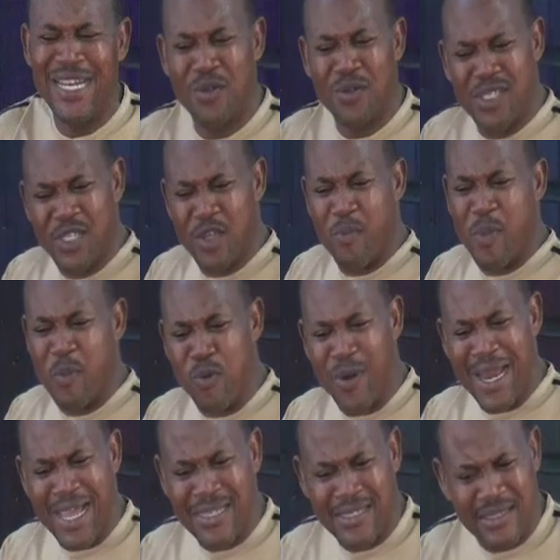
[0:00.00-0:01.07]
you see your people
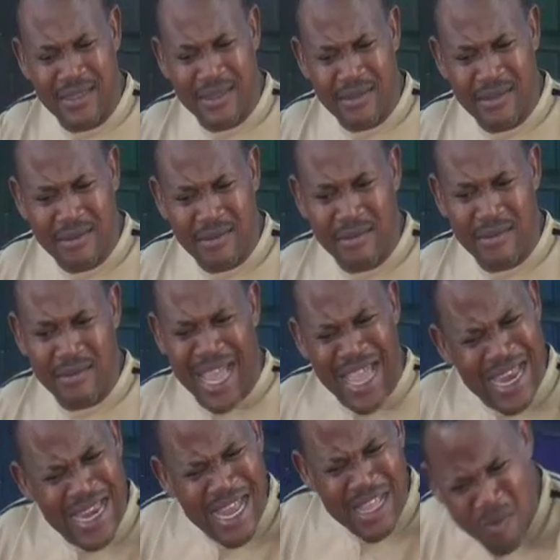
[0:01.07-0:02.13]
last? I
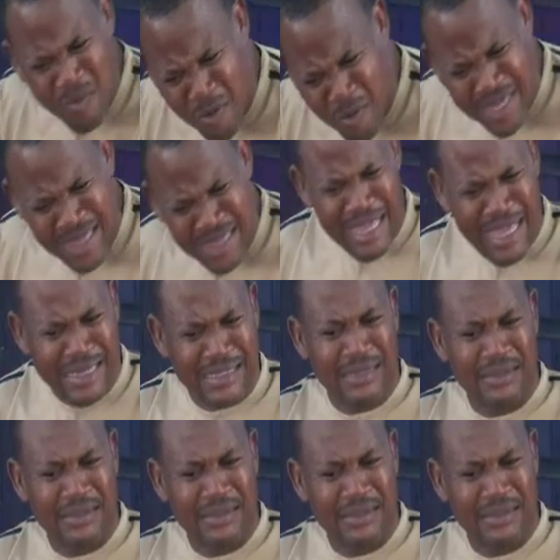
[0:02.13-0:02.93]
heard that your mommy is dead.